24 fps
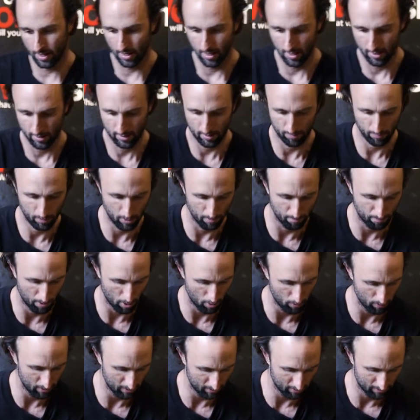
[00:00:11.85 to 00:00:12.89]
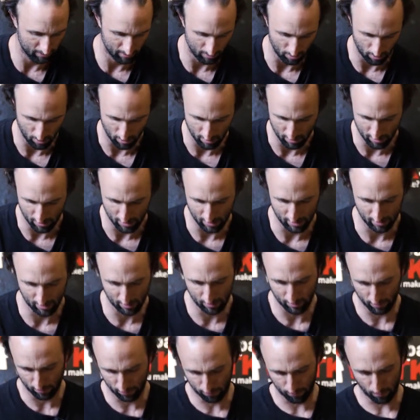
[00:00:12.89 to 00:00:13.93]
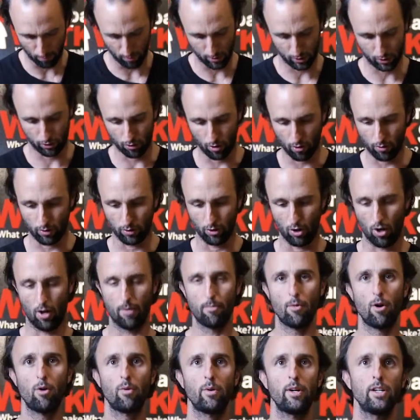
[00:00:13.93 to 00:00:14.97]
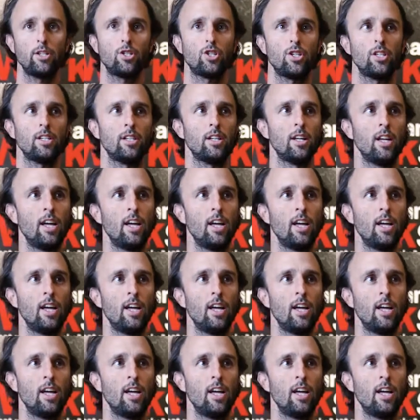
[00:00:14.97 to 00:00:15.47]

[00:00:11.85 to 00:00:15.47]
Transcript: some components on this 4-stroke lawnmower engine,